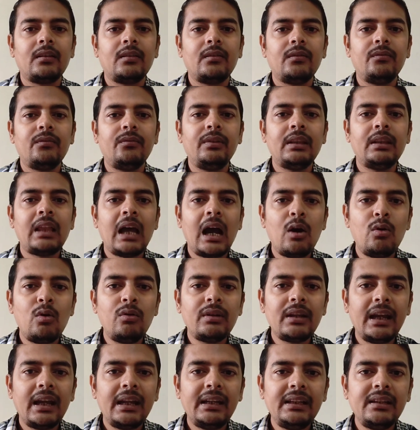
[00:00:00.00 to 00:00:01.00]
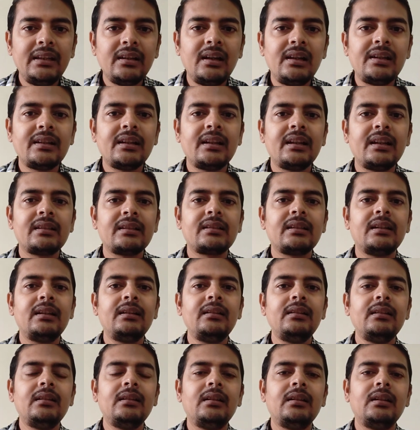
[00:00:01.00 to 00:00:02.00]
Without any
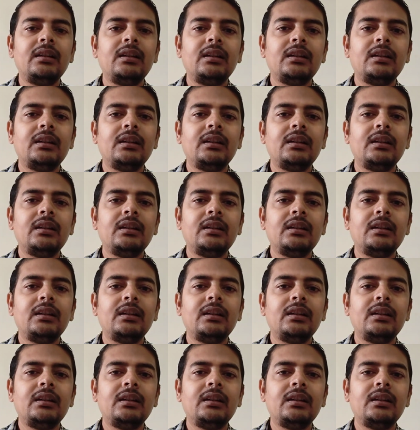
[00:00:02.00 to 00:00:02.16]
alteration,